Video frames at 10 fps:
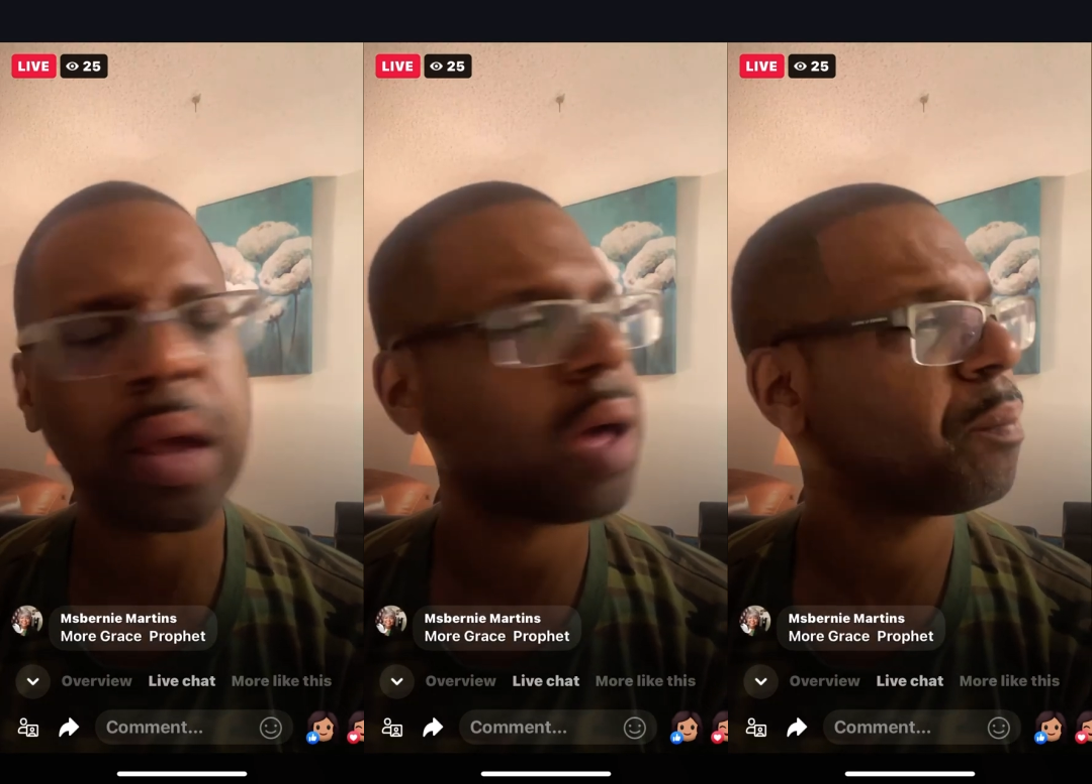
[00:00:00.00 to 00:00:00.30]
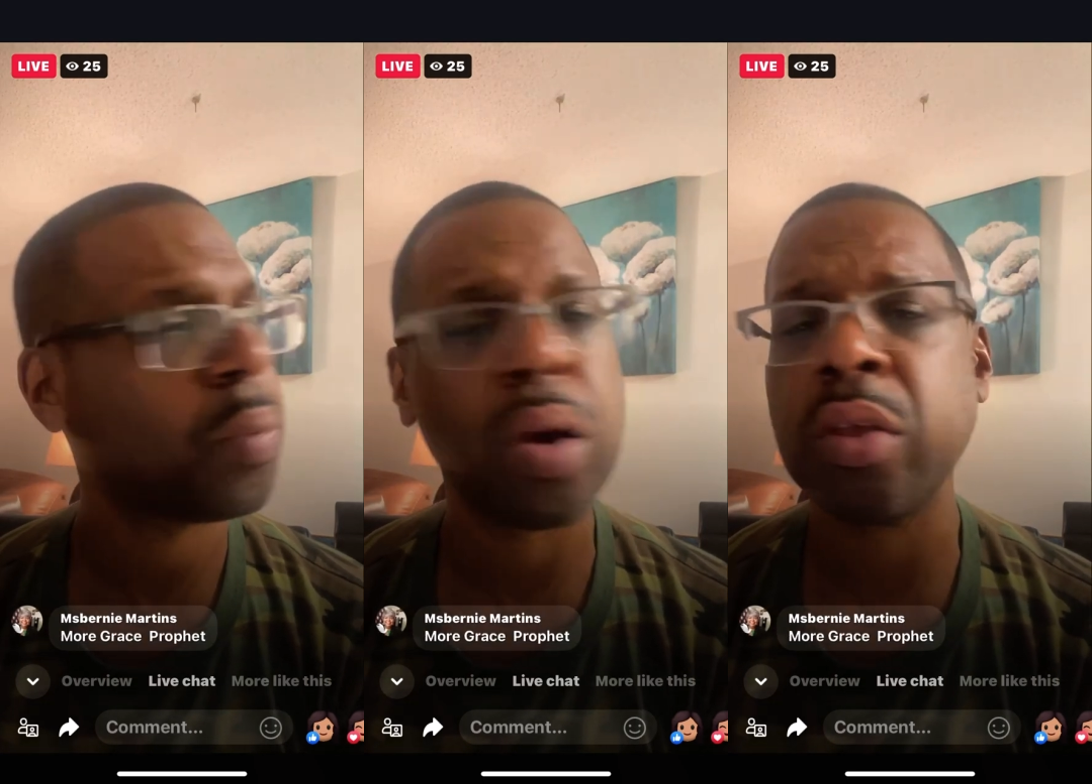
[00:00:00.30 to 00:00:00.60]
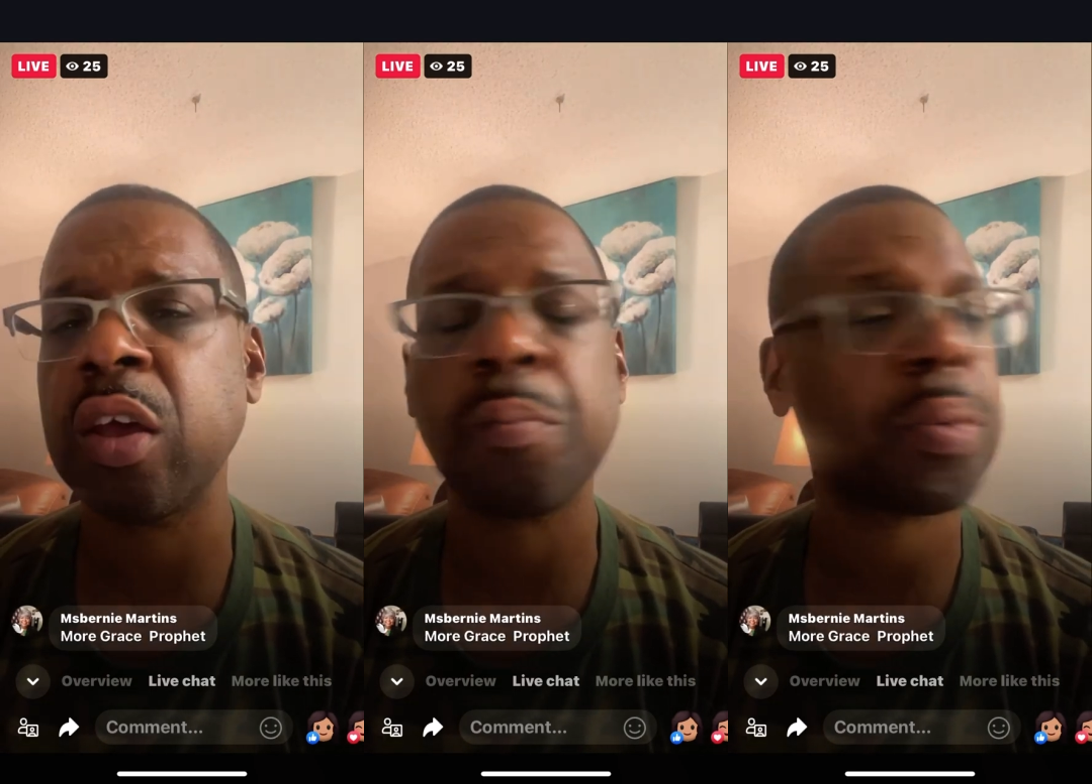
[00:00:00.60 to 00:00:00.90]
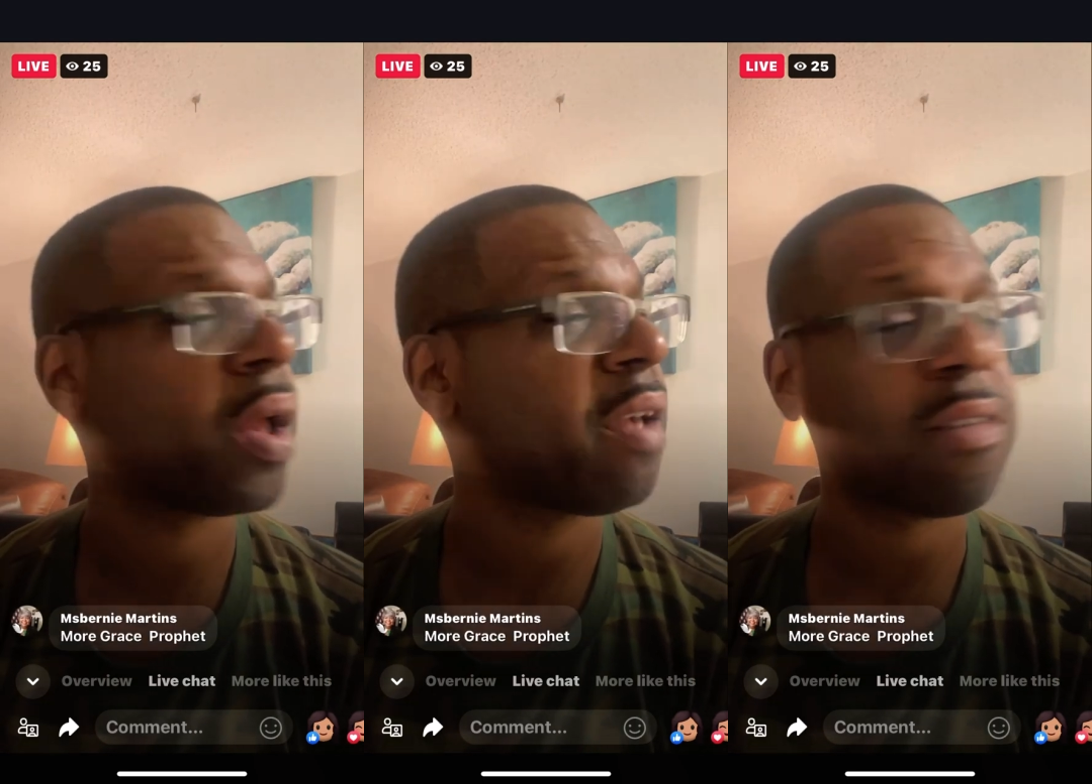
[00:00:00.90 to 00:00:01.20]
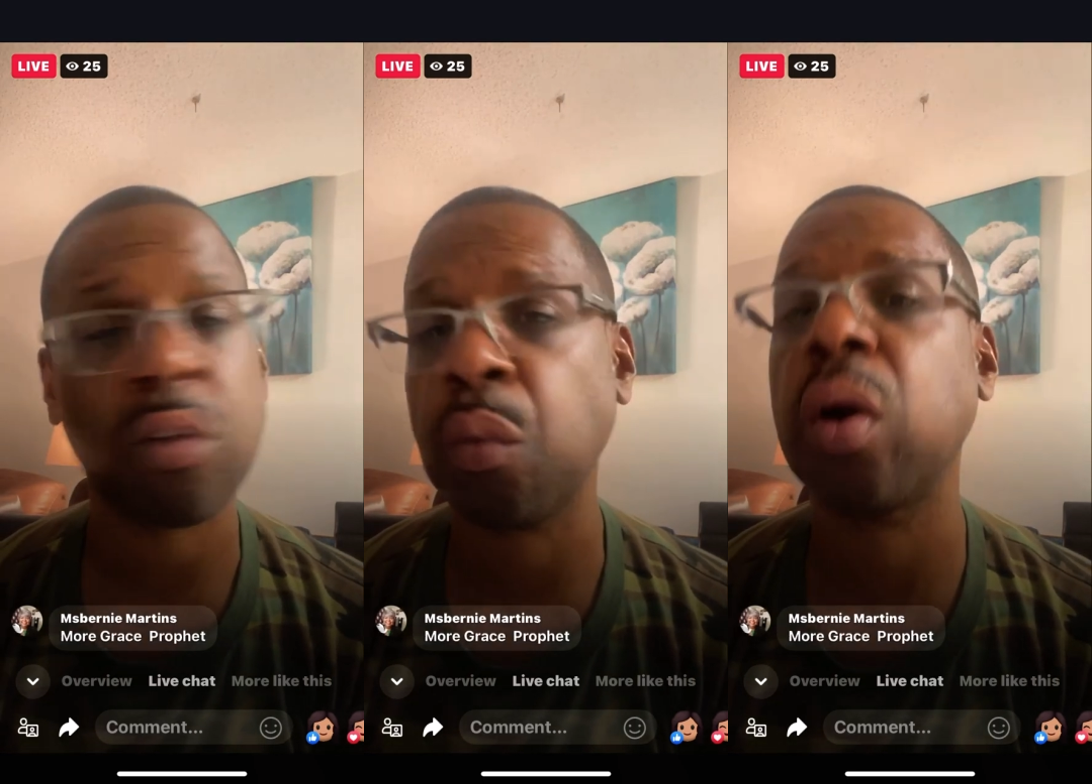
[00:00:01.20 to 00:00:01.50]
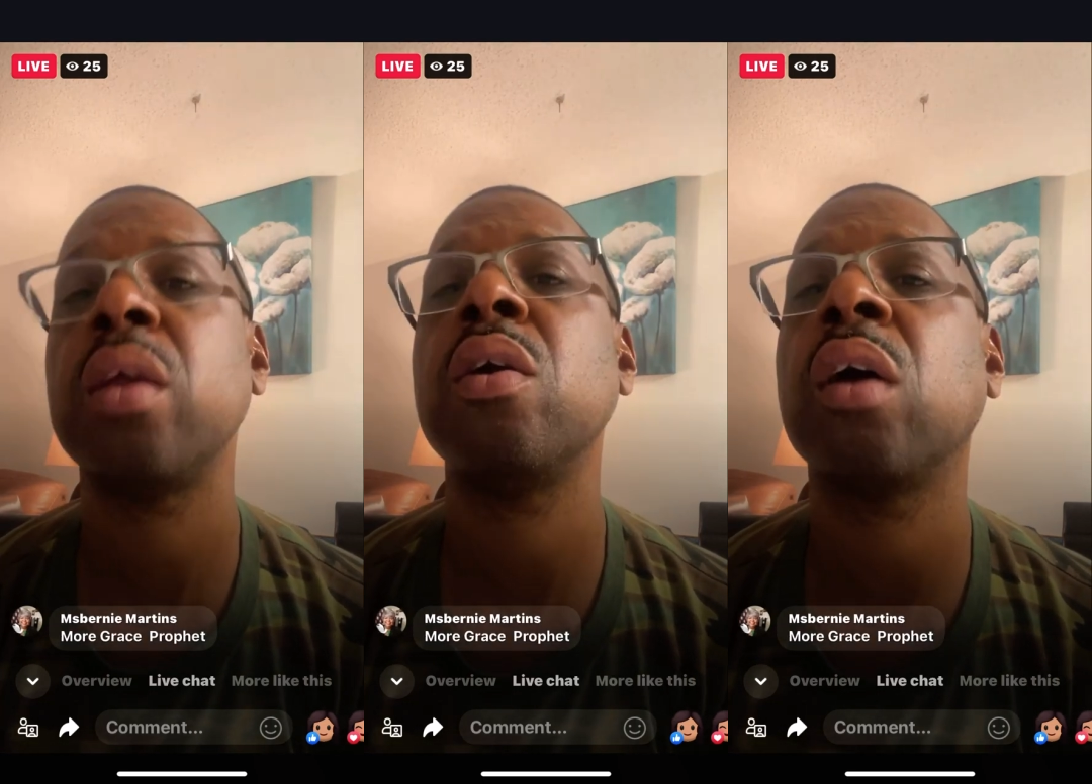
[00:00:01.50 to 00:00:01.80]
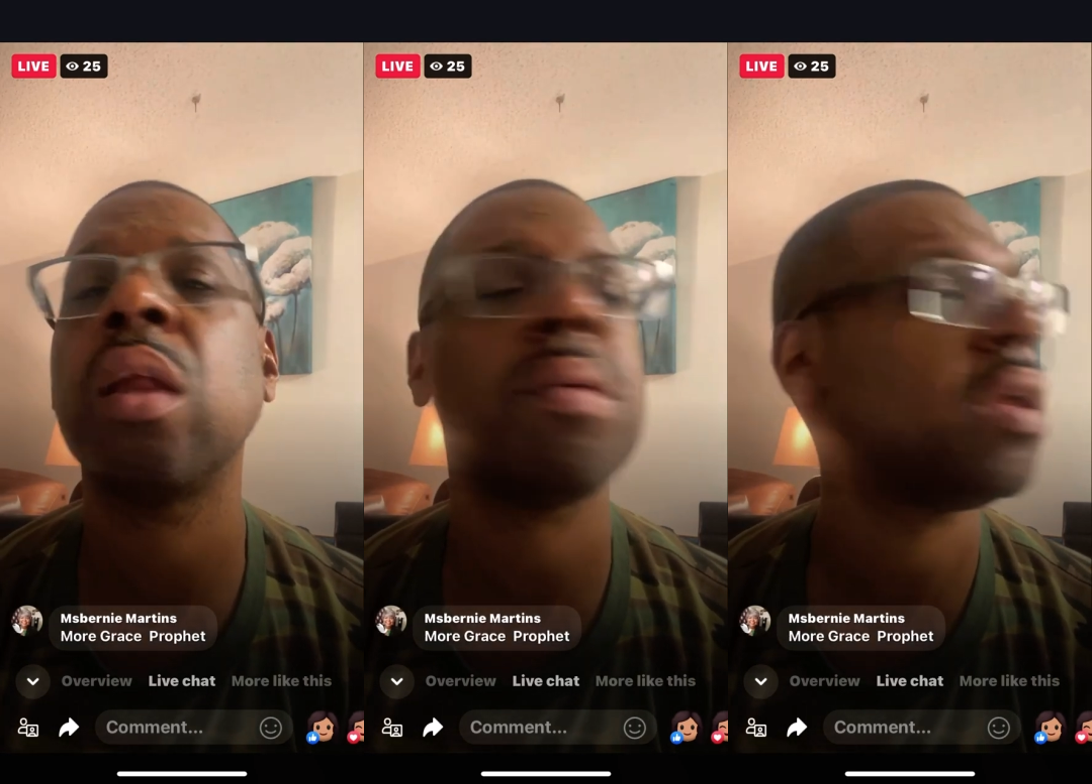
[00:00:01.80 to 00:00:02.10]
Glory to God, putting you in places
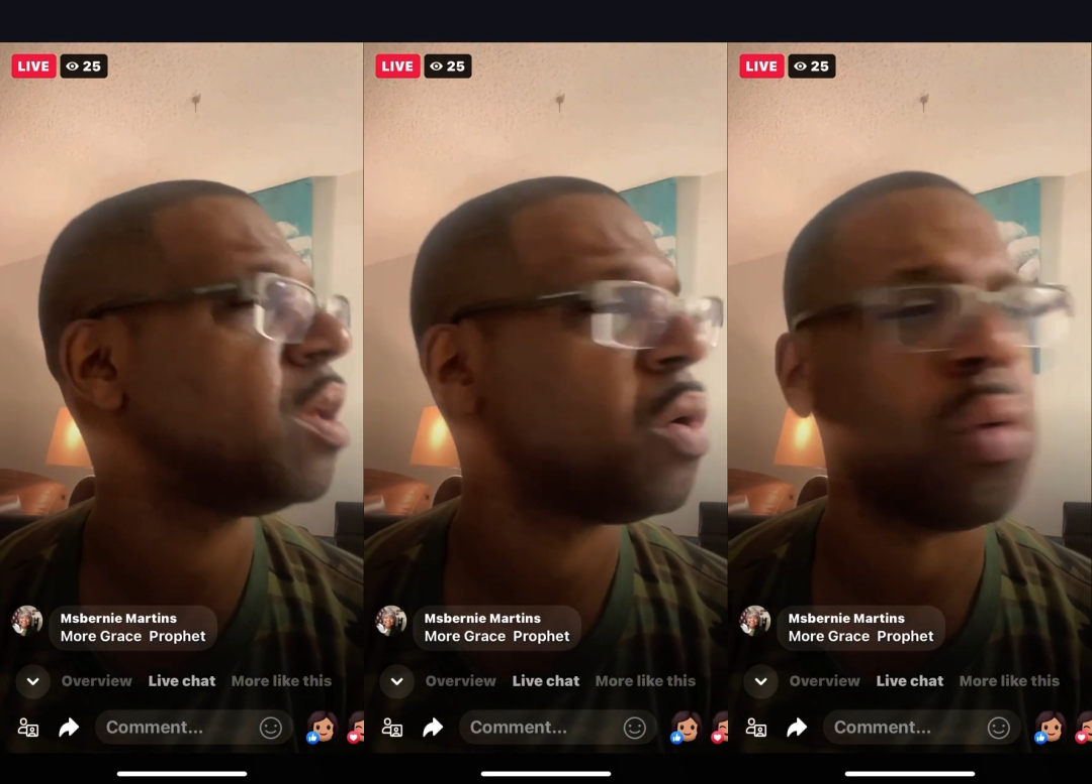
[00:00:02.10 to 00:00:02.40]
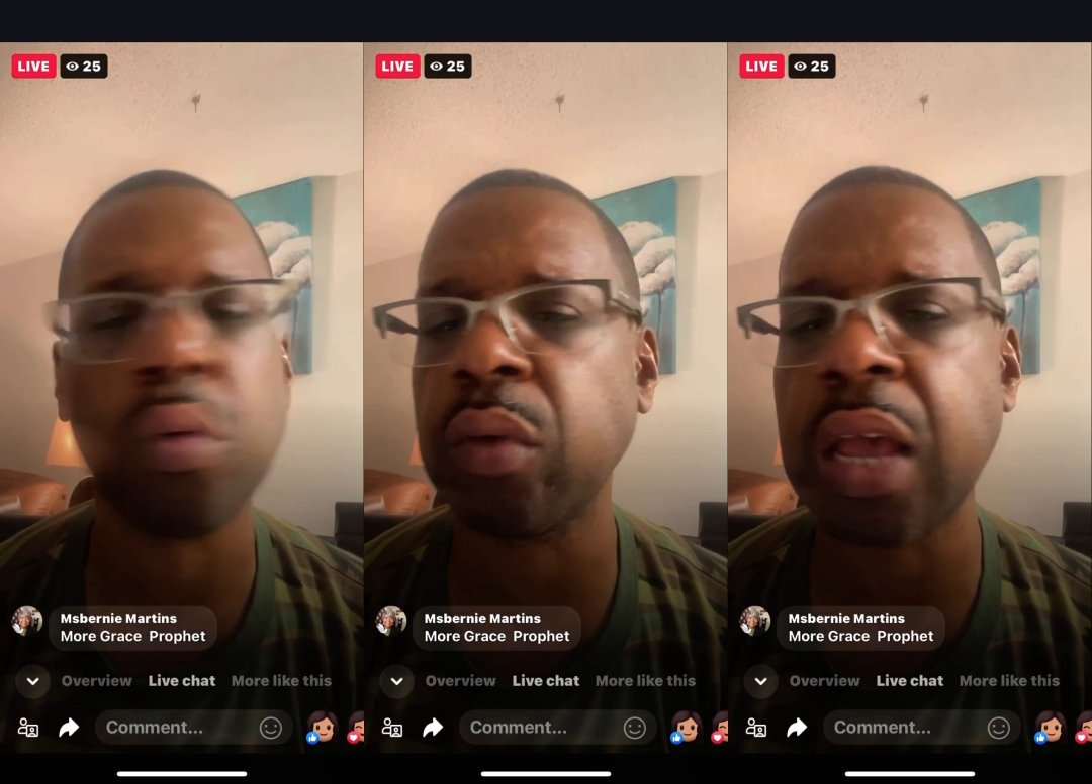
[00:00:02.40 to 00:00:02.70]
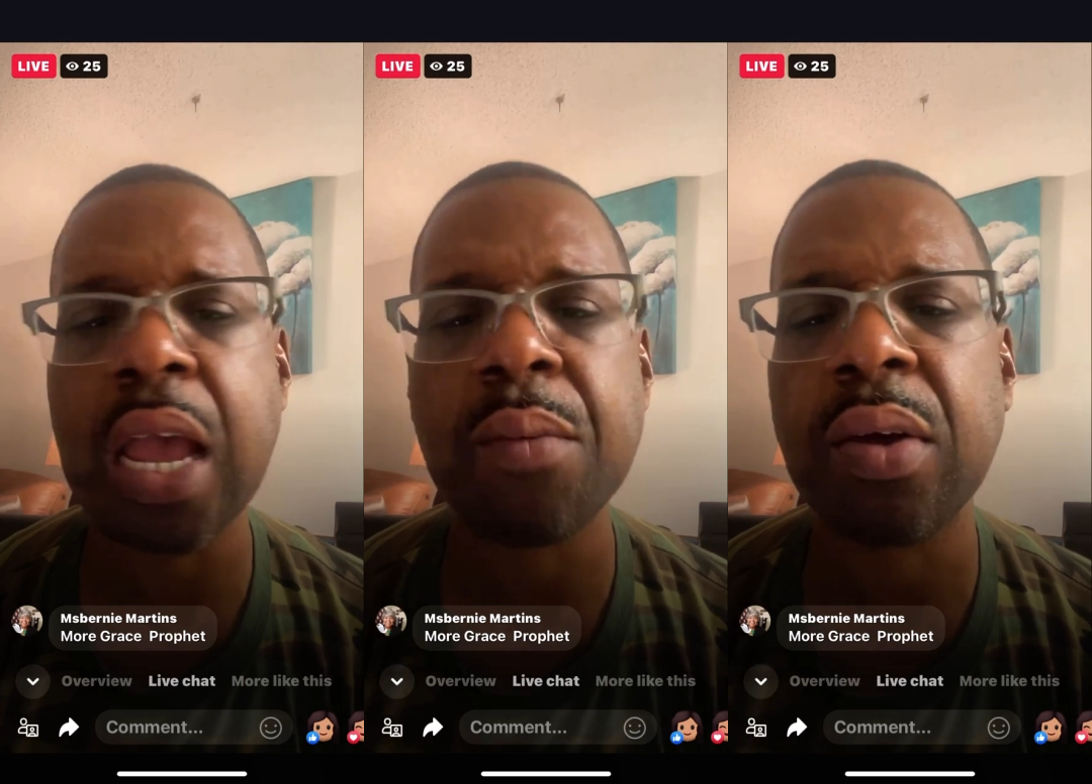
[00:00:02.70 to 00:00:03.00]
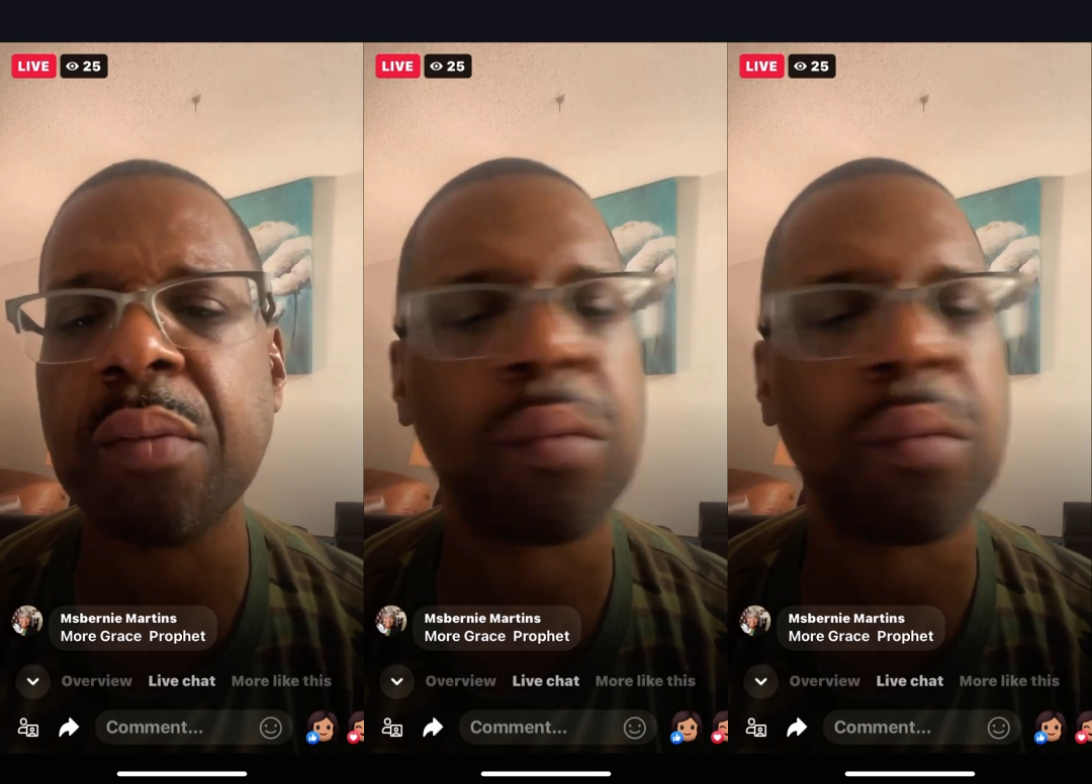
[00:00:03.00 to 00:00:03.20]
where you're going to be used